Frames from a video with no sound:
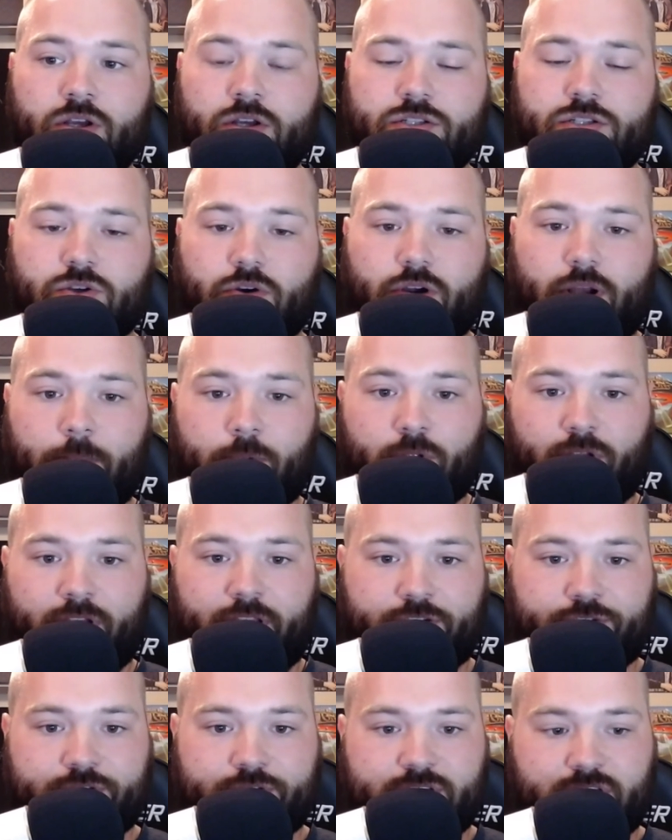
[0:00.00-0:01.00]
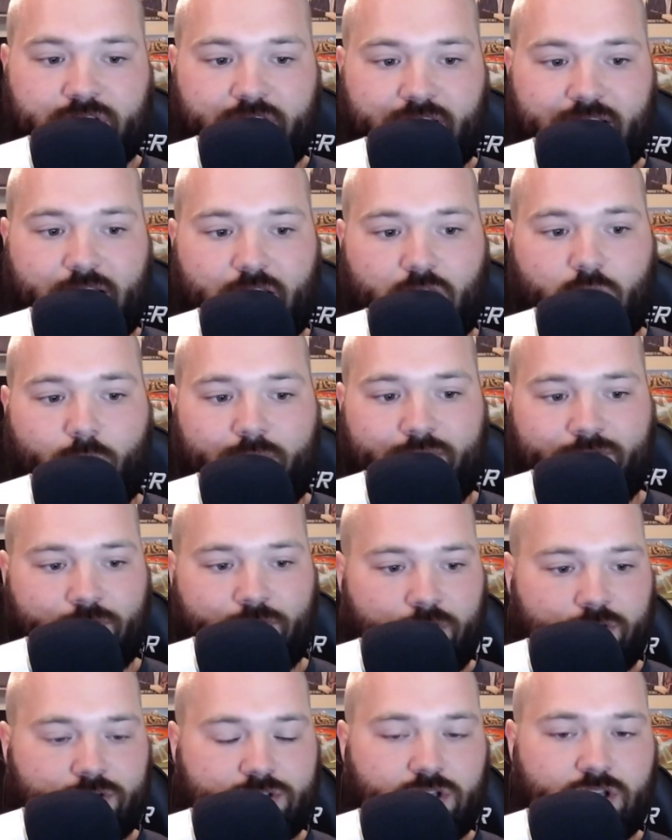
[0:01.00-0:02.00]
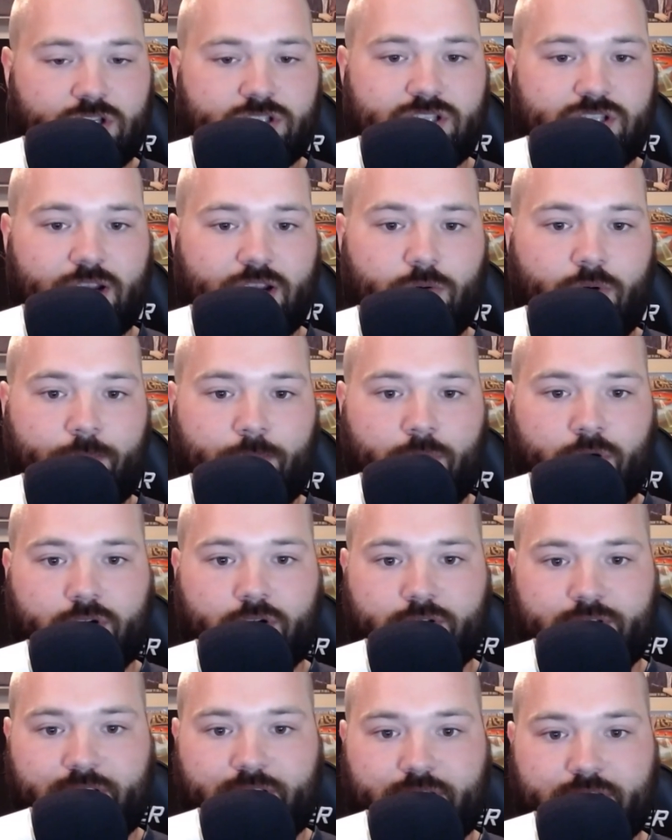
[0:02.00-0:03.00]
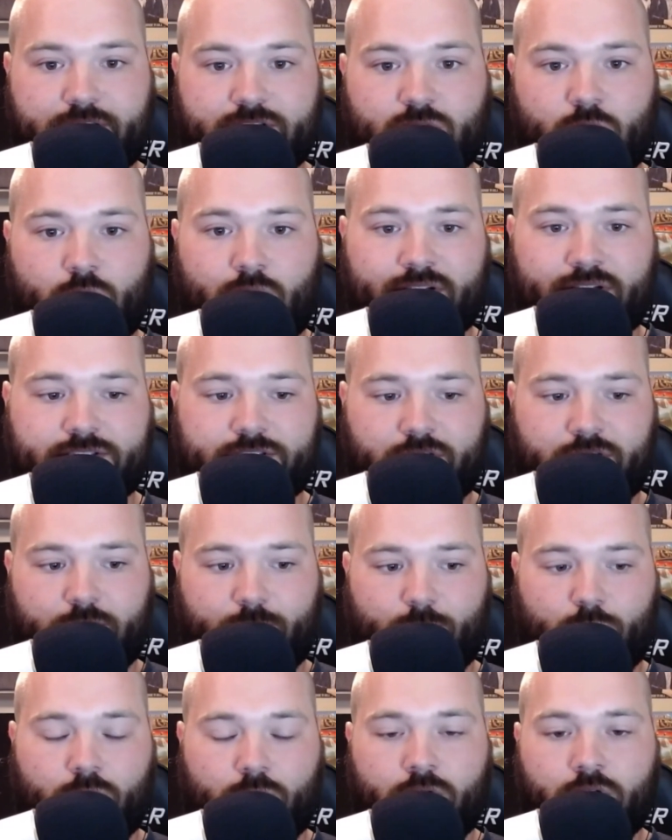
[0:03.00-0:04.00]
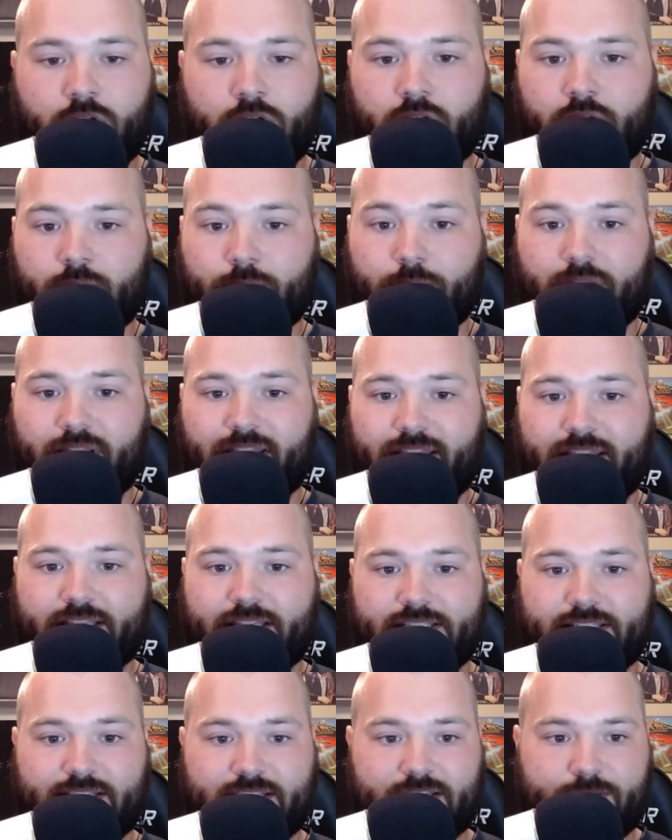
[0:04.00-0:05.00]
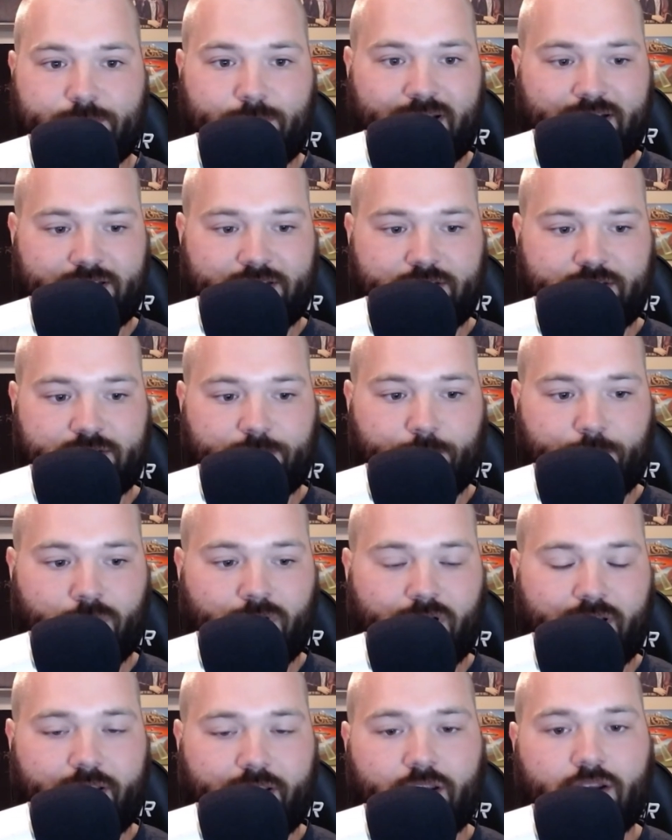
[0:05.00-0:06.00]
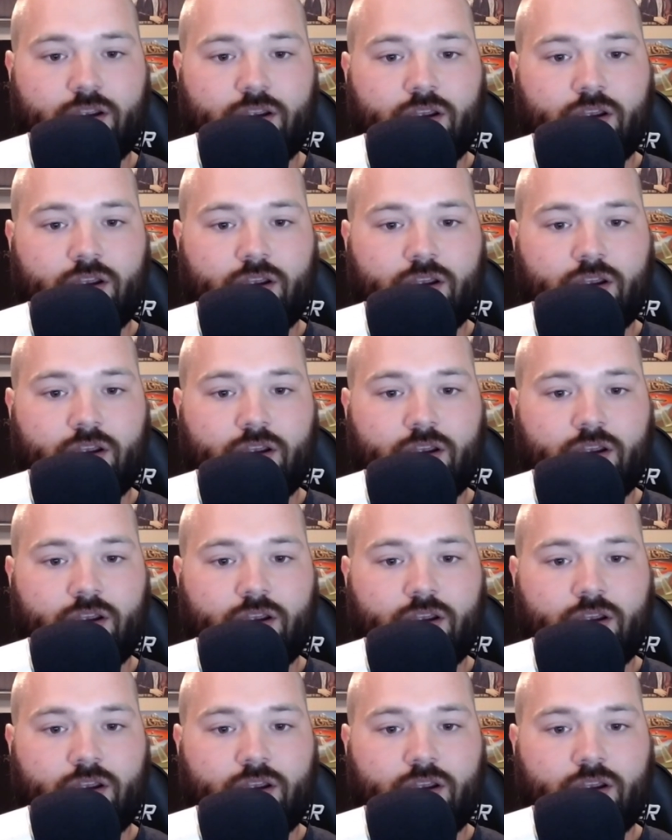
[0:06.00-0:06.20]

So a couple of injuries to get out of the way first. Saquon Barkley is questionable, but he is expected to play.